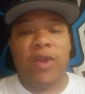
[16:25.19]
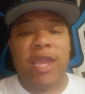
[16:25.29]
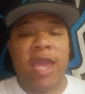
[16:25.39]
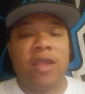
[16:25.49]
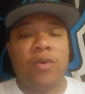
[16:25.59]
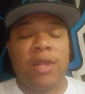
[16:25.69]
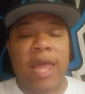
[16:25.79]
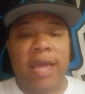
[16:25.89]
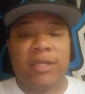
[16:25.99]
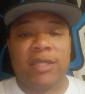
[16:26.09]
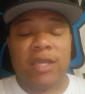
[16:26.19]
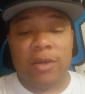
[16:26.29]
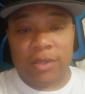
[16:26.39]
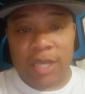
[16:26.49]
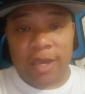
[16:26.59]
we can't utilize his
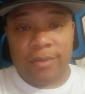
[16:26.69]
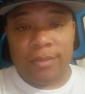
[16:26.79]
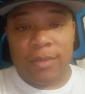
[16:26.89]
skill set?